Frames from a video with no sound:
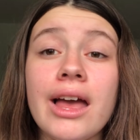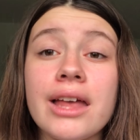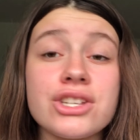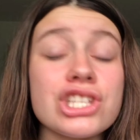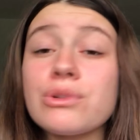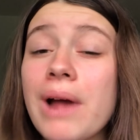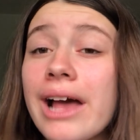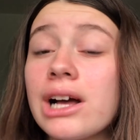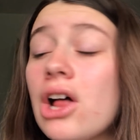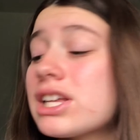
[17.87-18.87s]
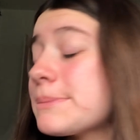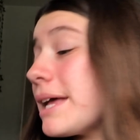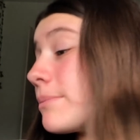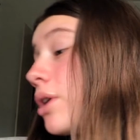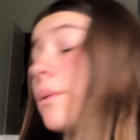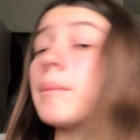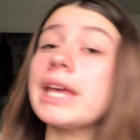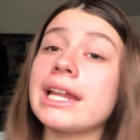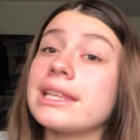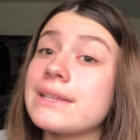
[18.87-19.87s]
it's just a wreck. I'll explain more when we
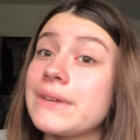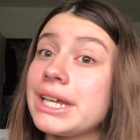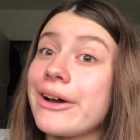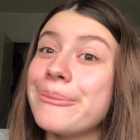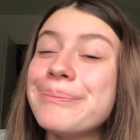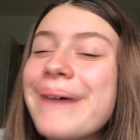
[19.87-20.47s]
get in the video.